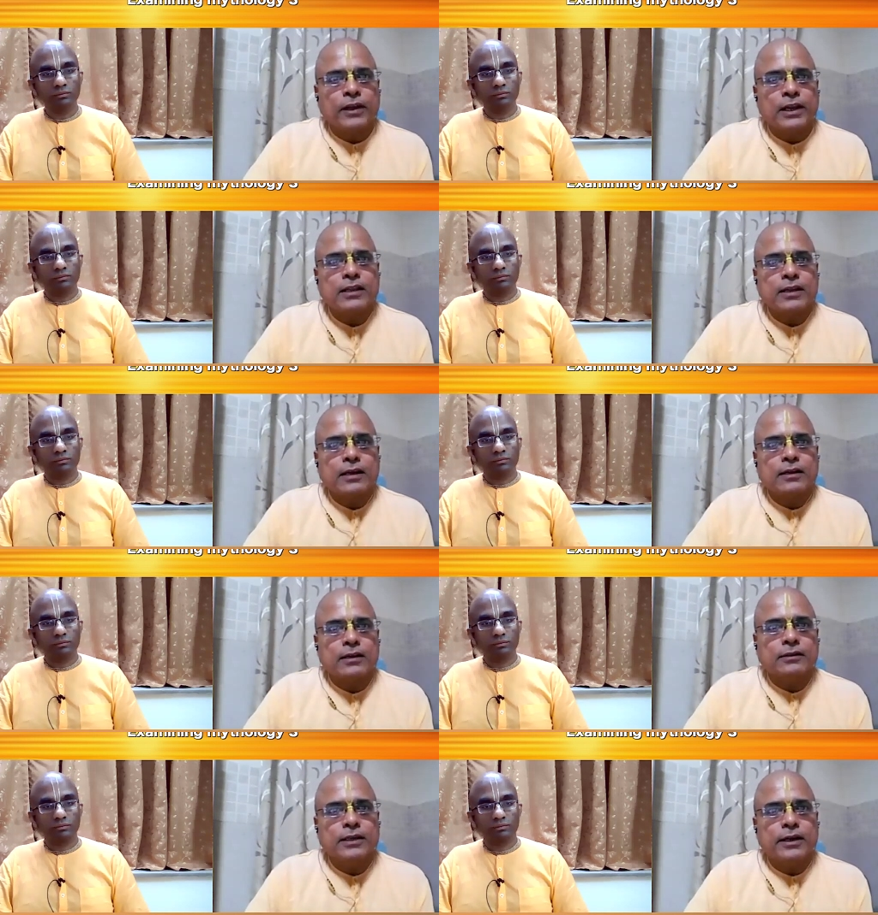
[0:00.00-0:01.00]
Speaker 1: feeling that
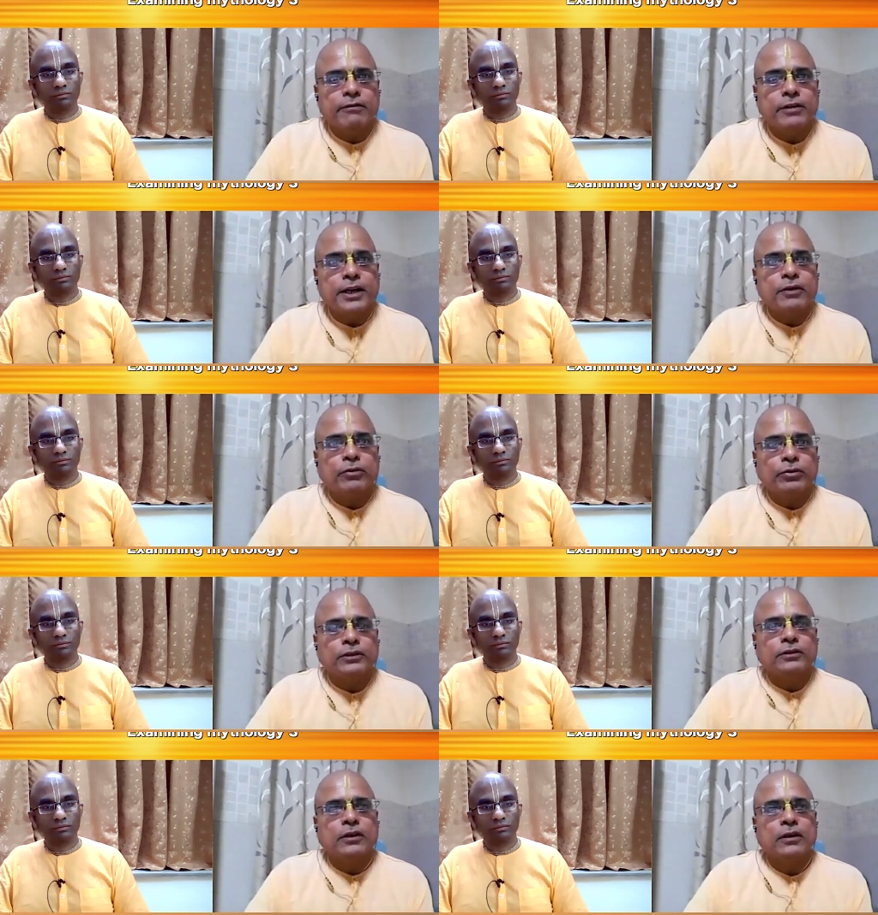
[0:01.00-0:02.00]
there is a divinity who
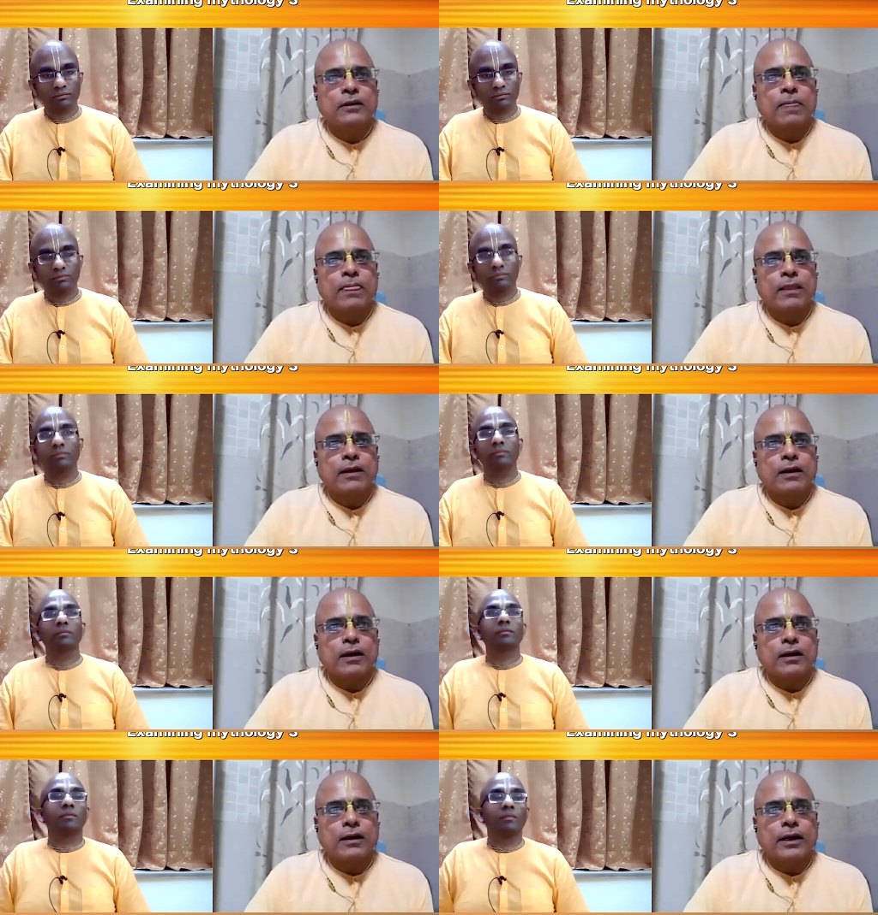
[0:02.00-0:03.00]
is
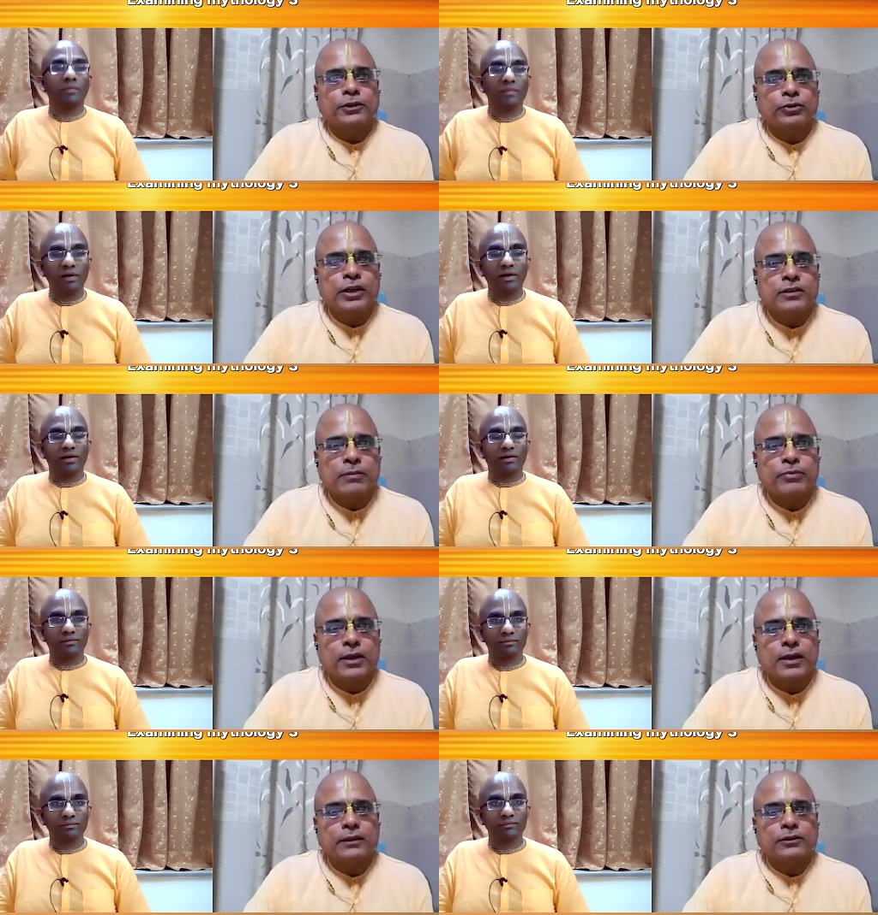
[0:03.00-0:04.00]
uh, yeah.
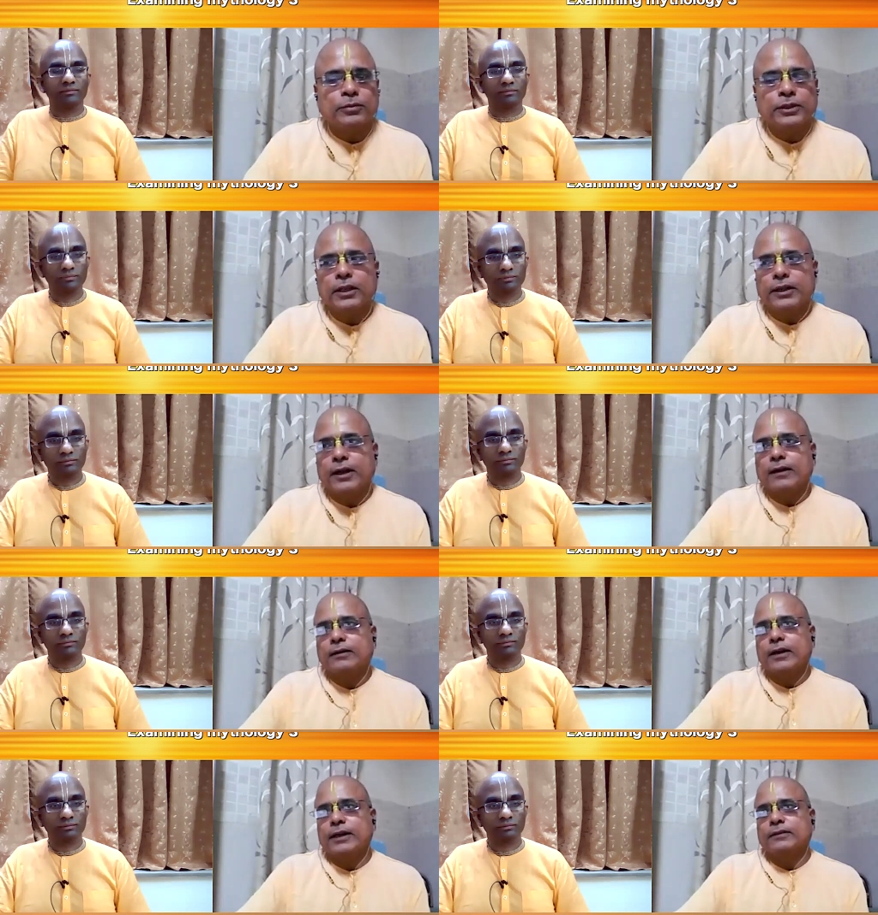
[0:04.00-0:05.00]
something has to be there. Yeah,
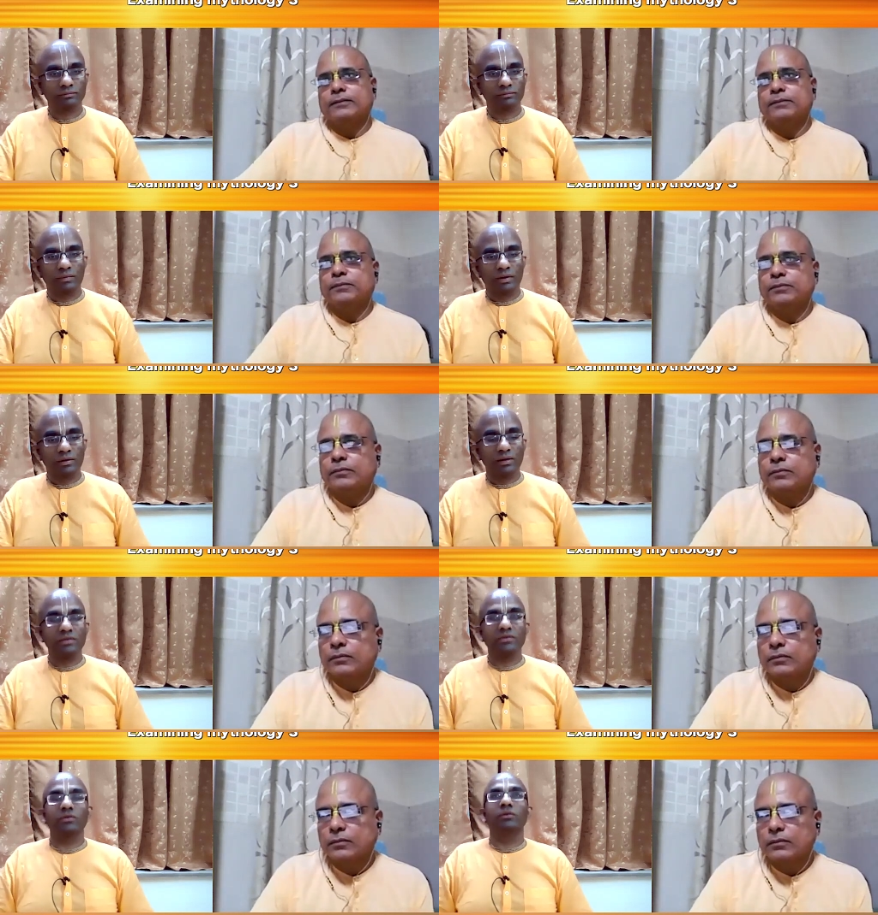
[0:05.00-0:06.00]
correct.
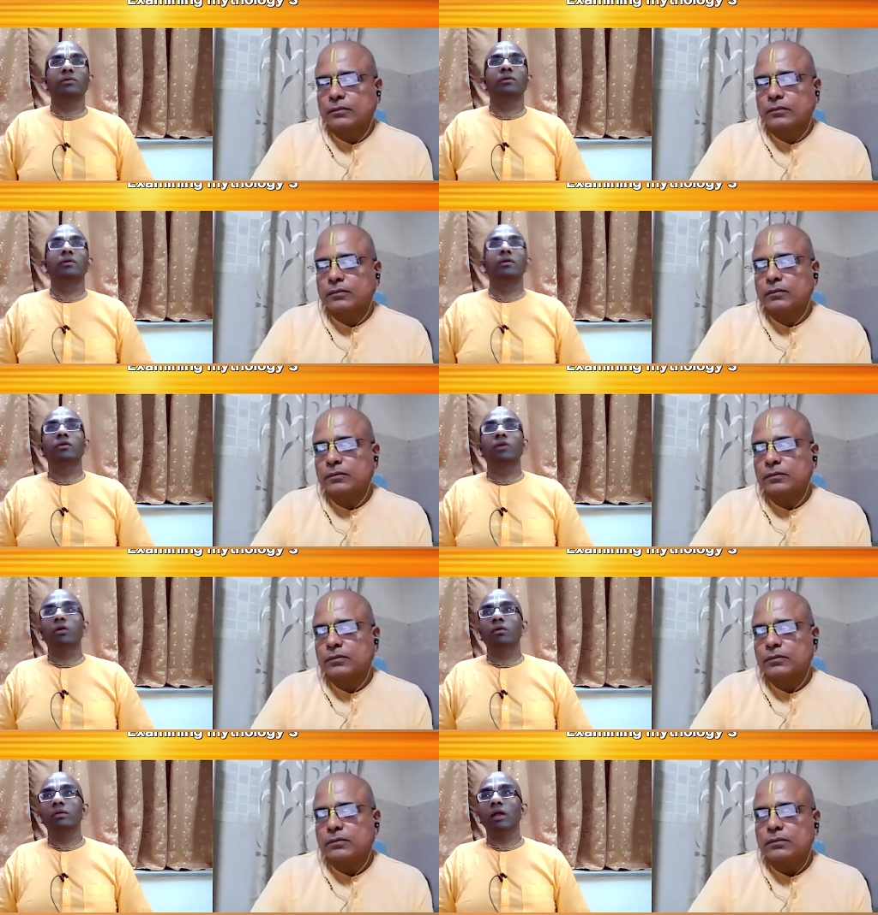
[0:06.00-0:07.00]
Speaker 2: That's true.
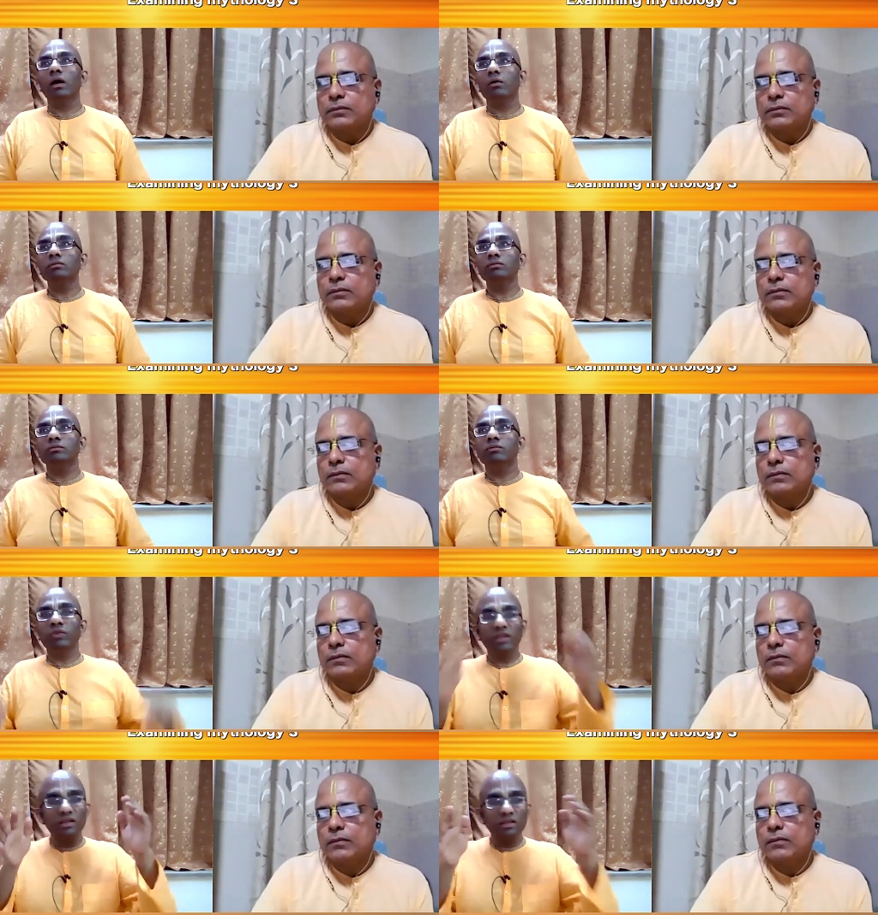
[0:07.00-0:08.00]
So now
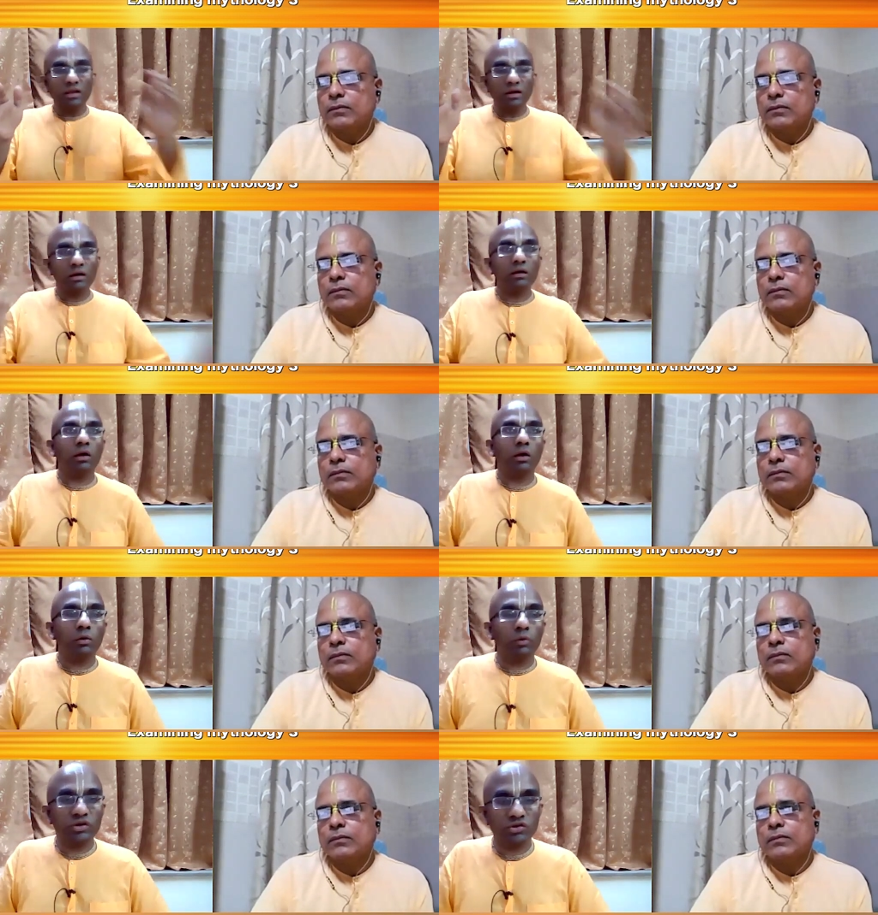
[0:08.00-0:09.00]
within the
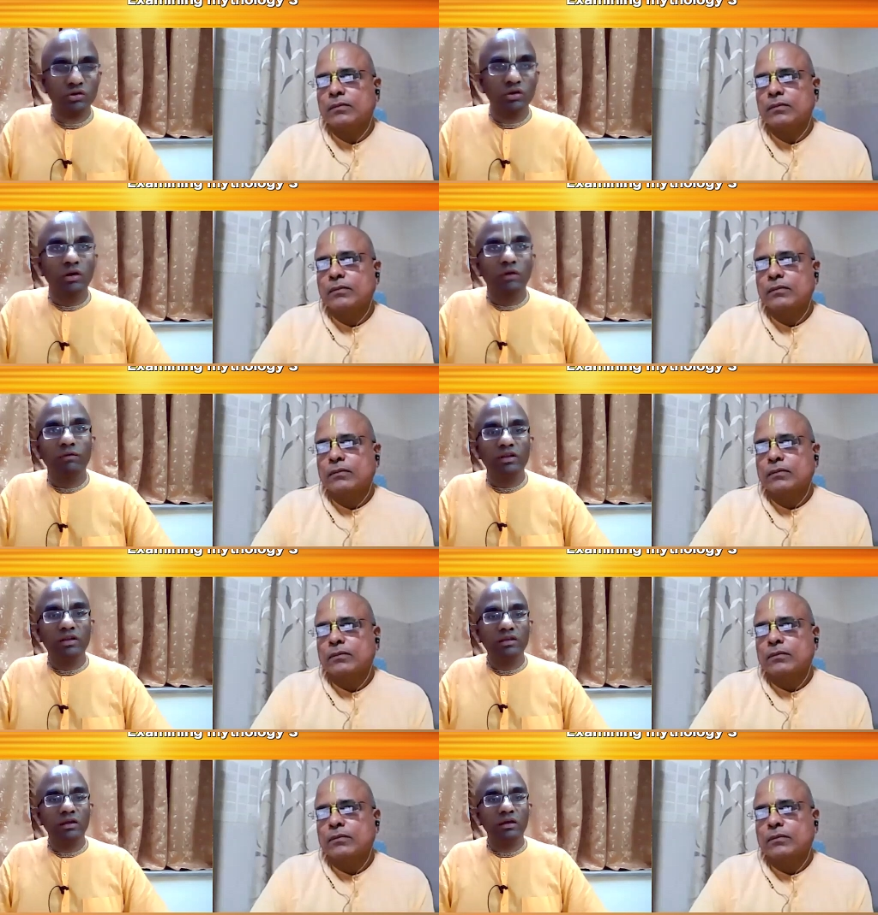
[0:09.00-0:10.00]
question
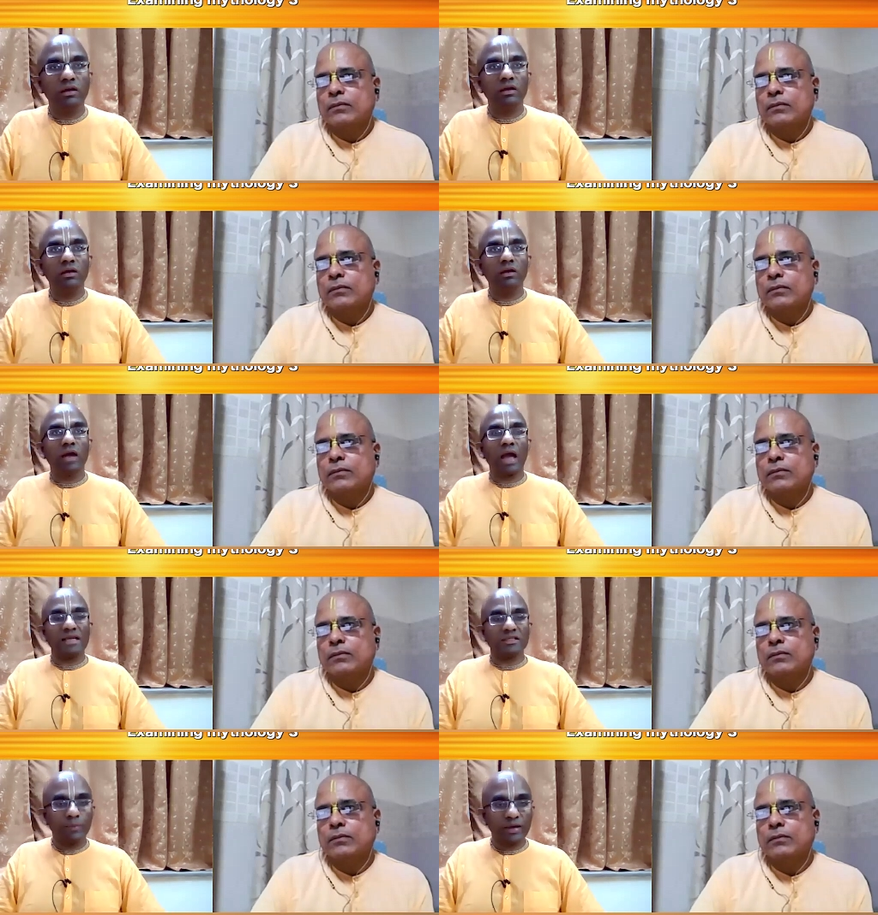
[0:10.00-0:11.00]
within the
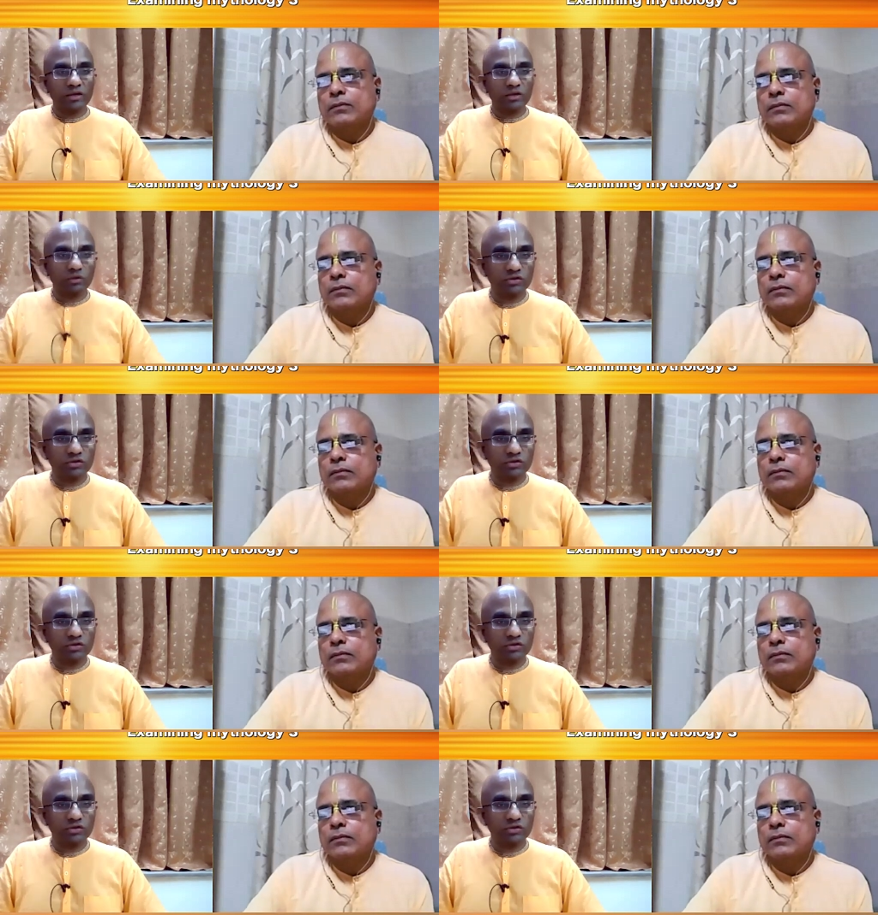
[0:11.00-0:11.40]
aspects of